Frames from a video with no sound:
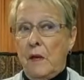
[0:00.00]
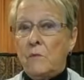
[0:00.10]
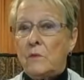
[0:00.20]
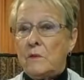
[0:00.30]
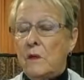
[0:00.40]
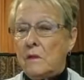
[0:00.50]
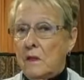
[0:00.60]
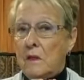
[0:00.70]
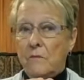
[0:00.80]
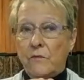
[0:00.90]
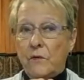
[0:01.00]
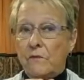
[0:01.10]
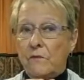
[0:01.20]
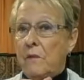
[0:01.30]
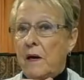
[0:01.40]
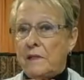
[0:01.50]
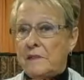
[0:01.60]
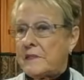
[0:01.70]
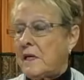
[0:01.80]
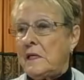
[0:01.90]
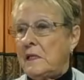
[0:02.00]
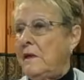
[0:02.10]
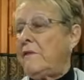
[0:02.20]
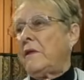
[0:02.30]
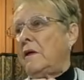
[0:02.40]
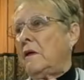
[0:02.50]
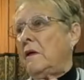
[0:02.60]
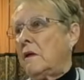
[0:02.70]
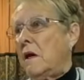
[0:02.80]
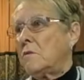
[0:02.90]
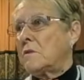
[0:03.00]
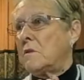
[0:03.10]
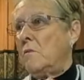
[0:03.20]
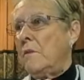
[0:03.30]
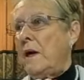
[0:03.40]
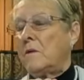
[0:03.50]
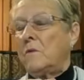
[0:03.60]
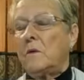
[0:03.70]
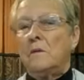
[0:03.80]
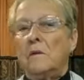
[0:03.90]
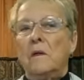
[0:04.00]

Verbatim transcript: I would not get up in front of anybody and say anything. I was so backward.